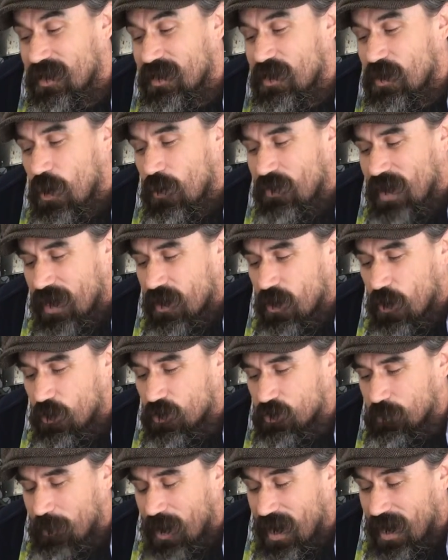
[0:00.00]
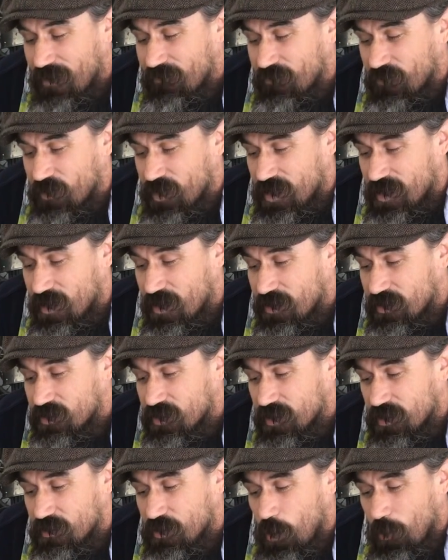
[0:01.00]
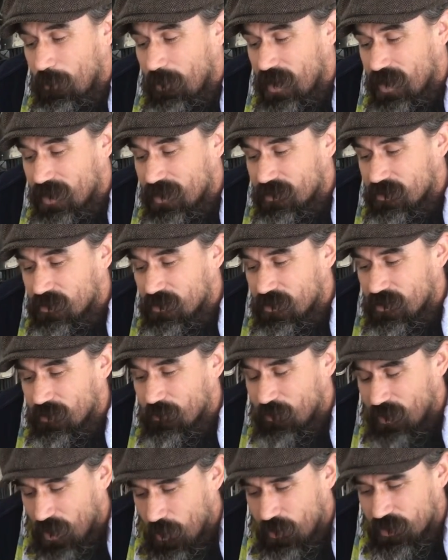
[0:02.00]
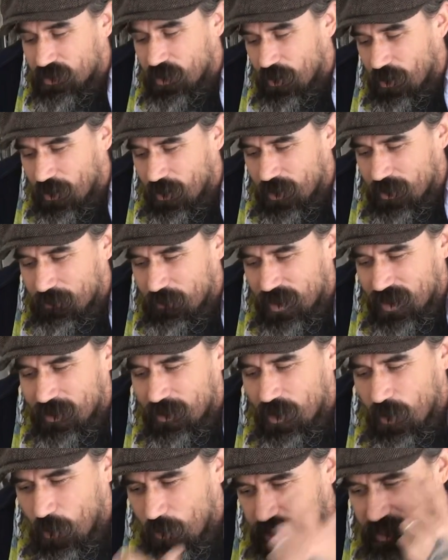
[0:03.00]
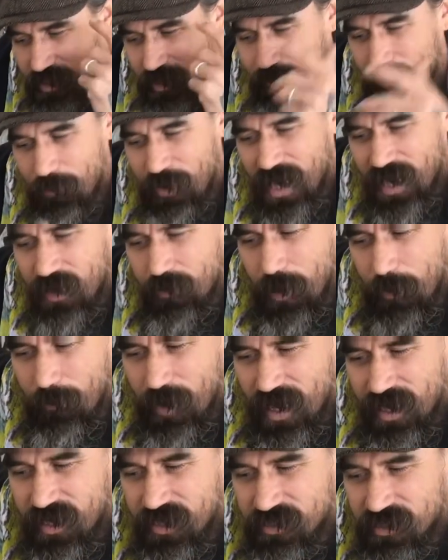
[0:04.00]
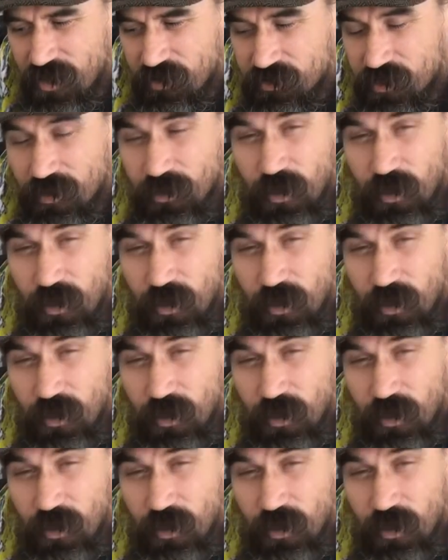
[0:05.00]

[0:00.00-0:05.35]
you know that goes by for years. Nobody, we always heard, but always in the back of my mind because I was a